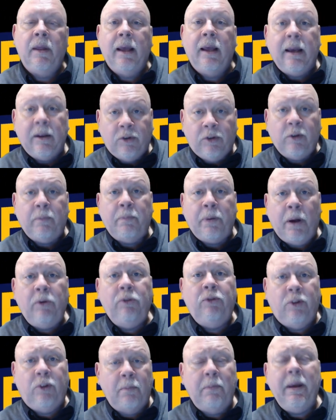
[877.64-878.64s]
It's
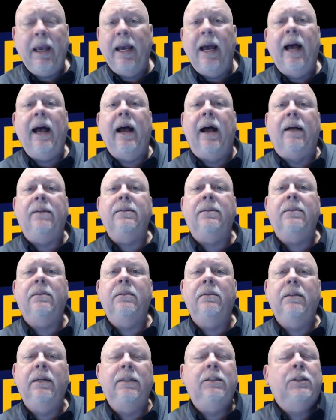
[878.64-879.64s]
supposed to be
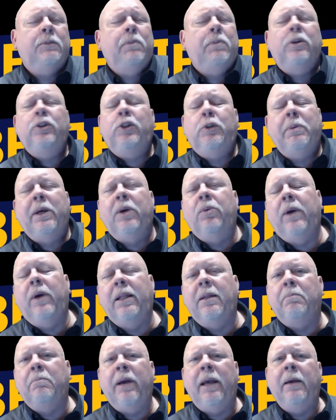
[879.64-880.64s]
us. It's supposed to be we
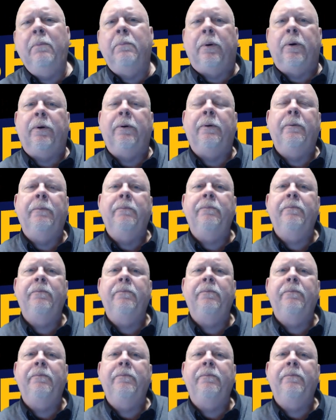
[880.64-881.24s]
the people.